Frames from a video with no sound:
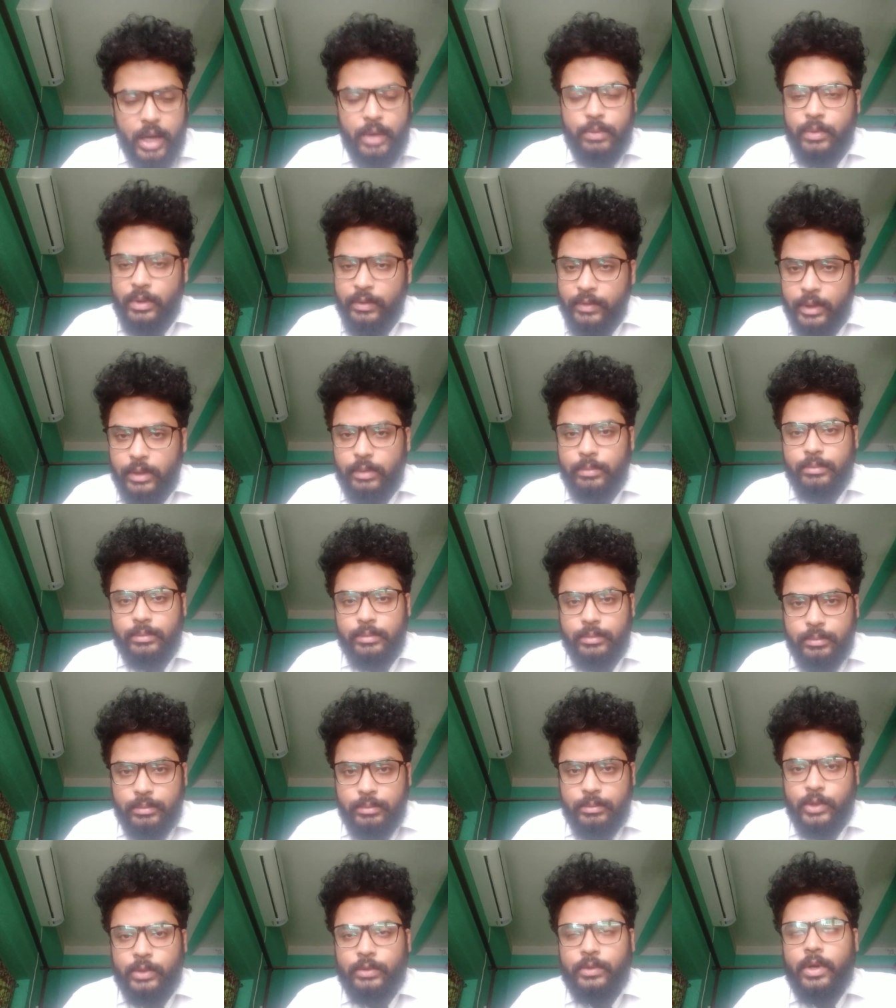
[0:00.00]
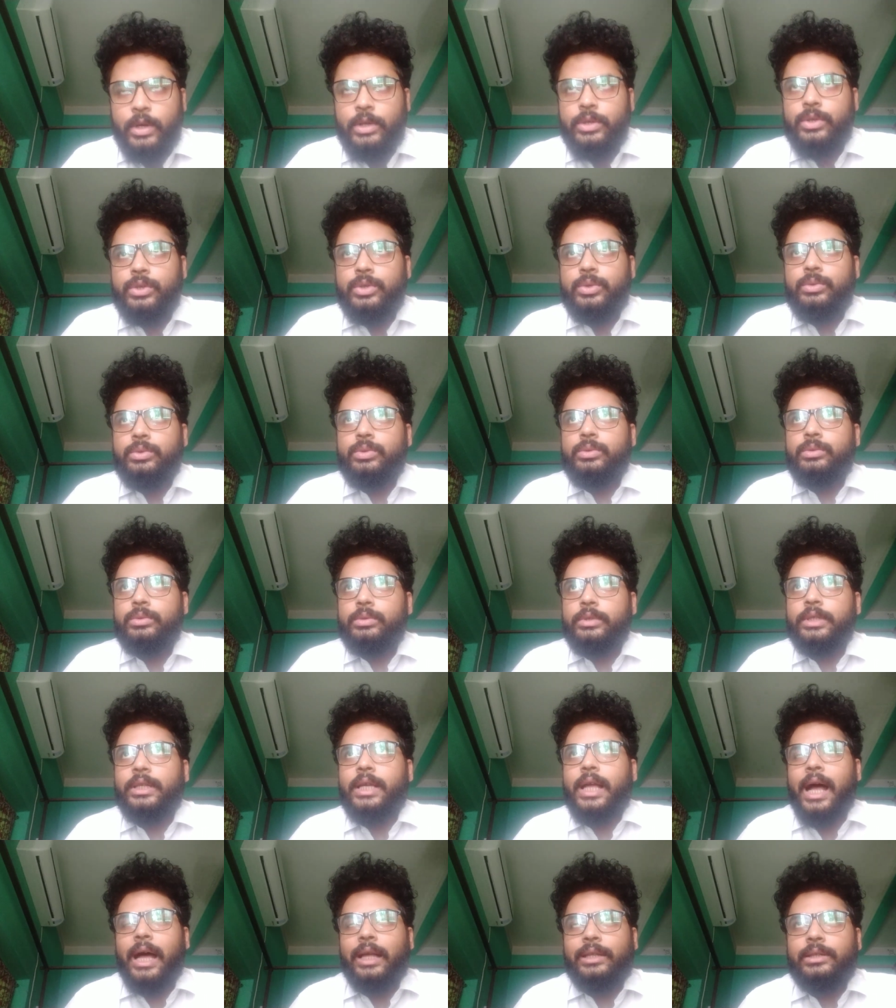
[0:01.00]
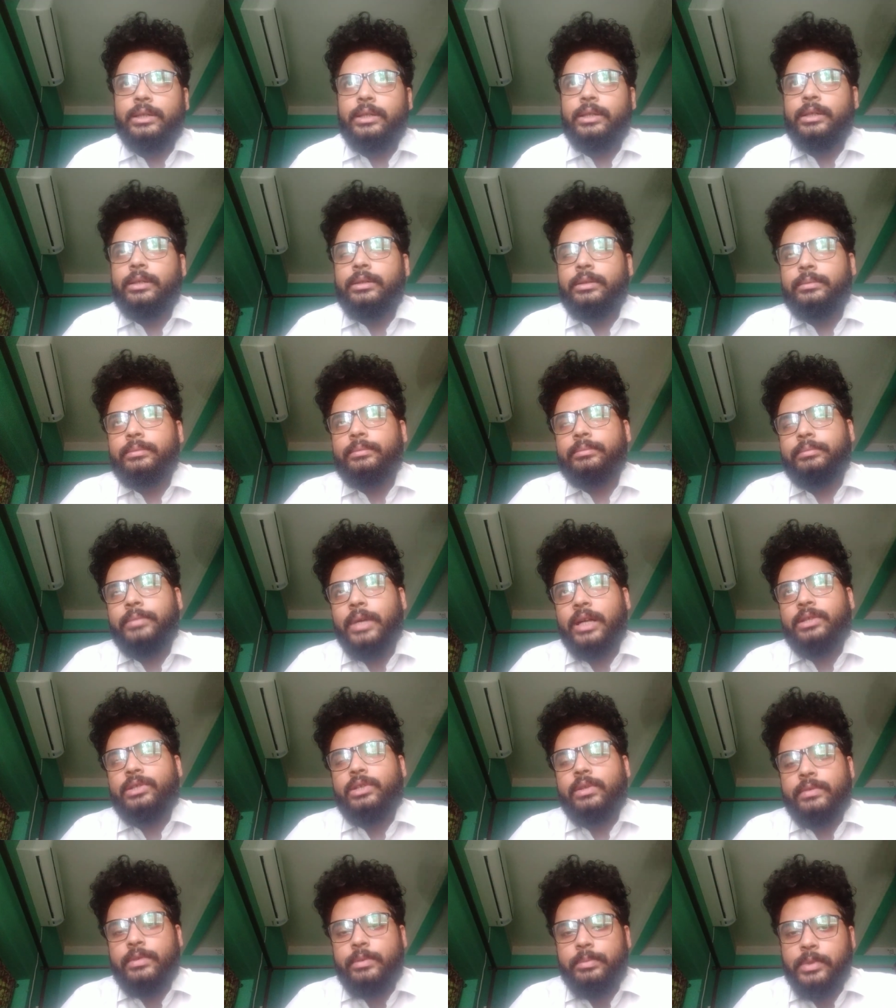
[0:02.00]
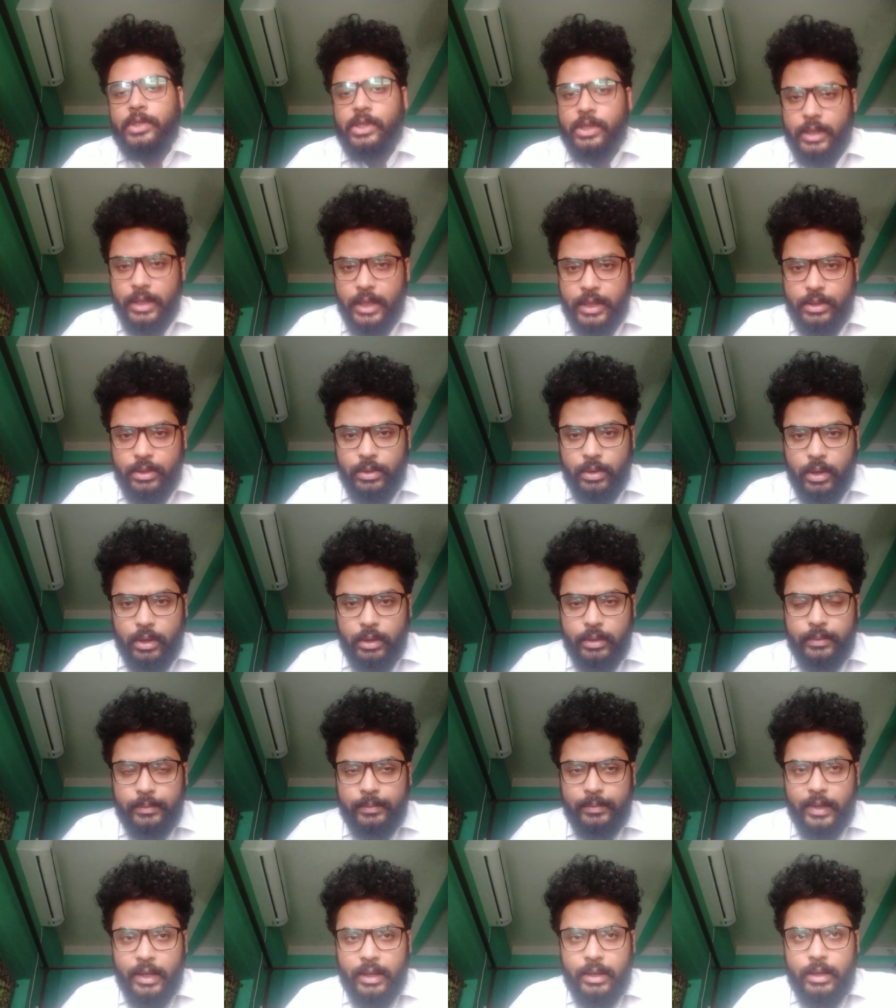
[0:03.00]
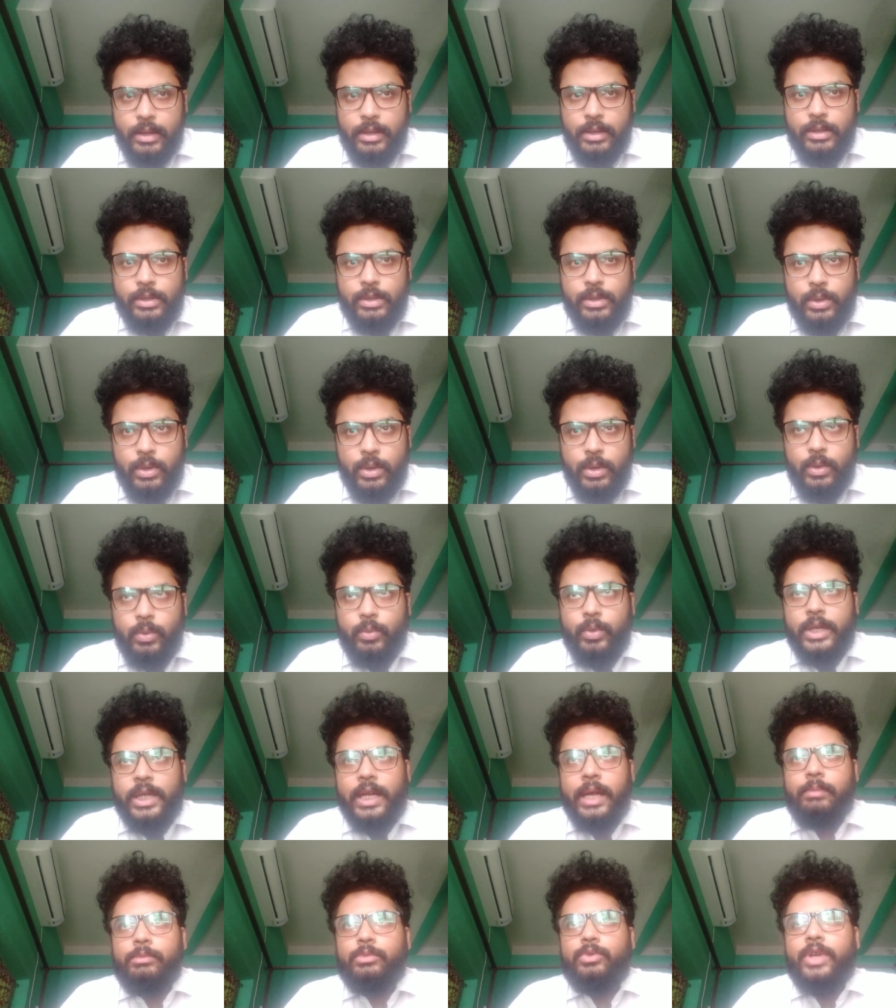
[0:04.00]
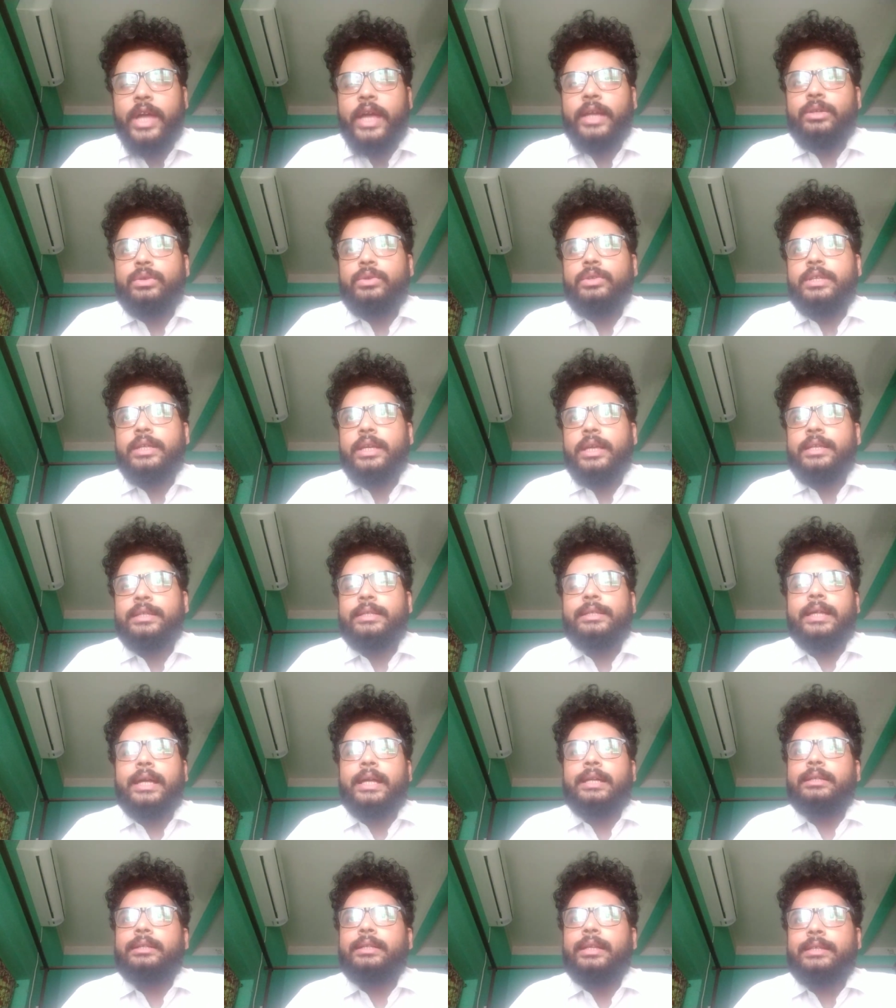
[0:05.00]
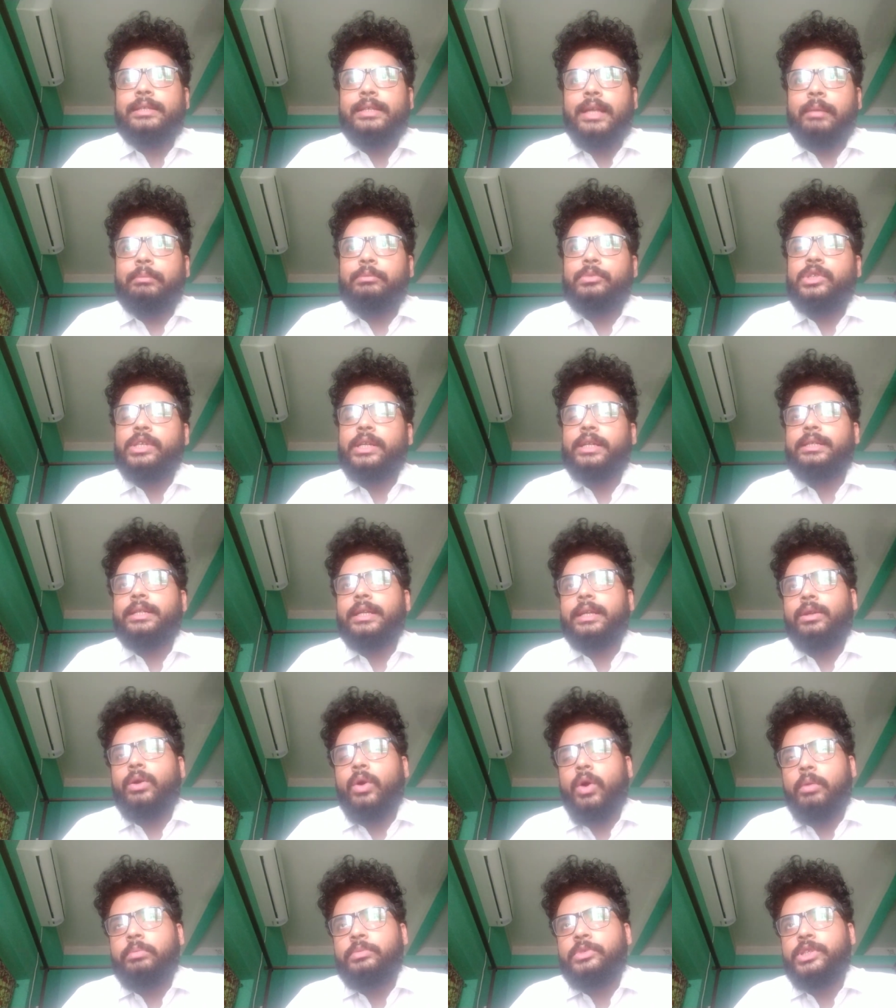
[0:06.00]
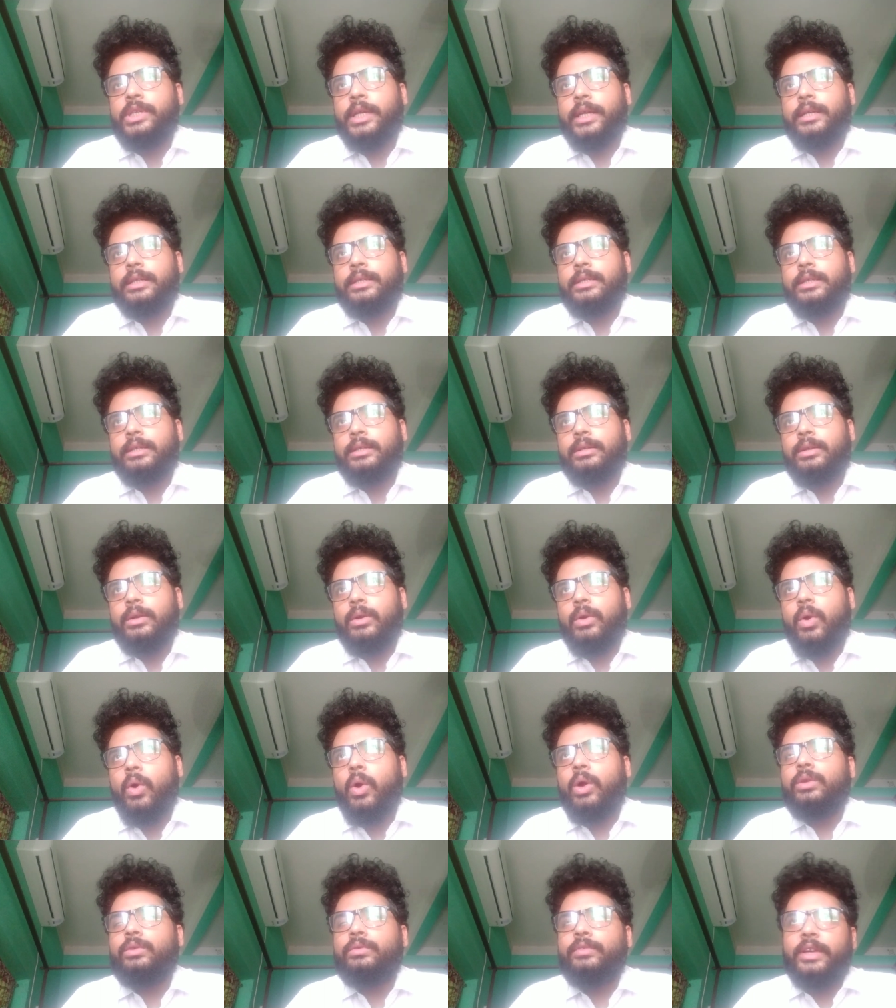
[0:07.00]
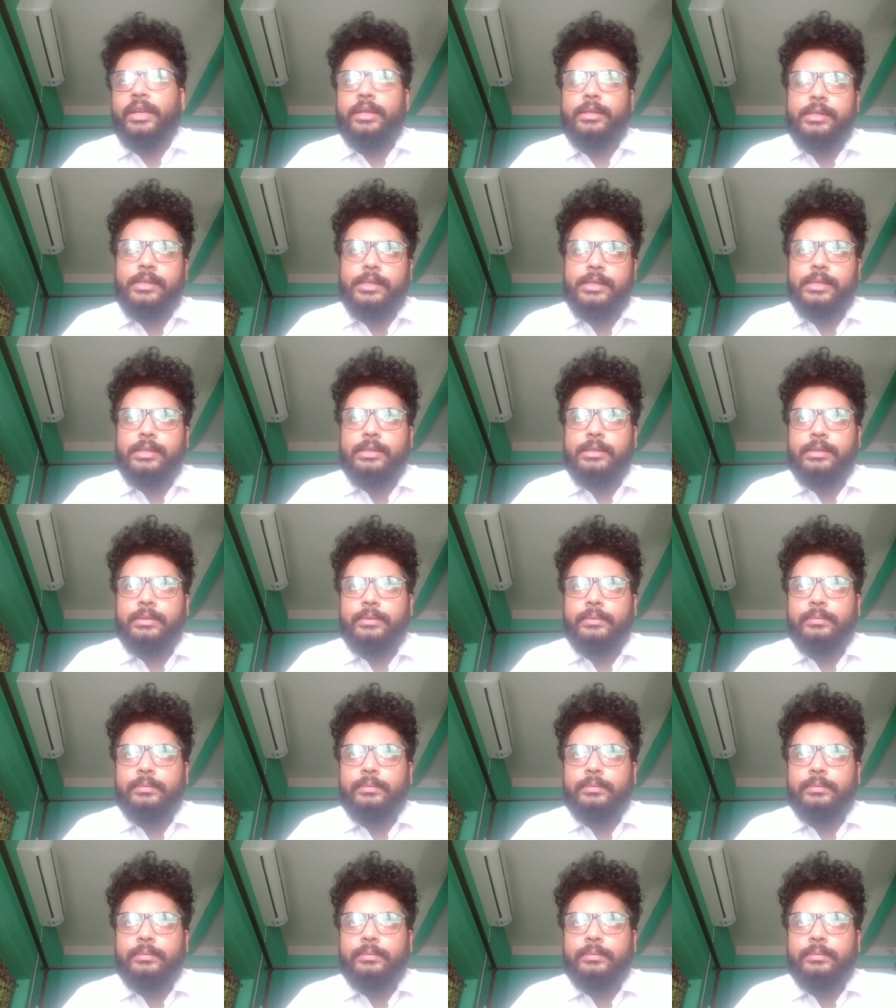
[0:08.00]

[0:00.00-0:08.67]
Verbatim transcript: We will move on to the other parts of speech later on. So what I am trying to say is that the subject and object always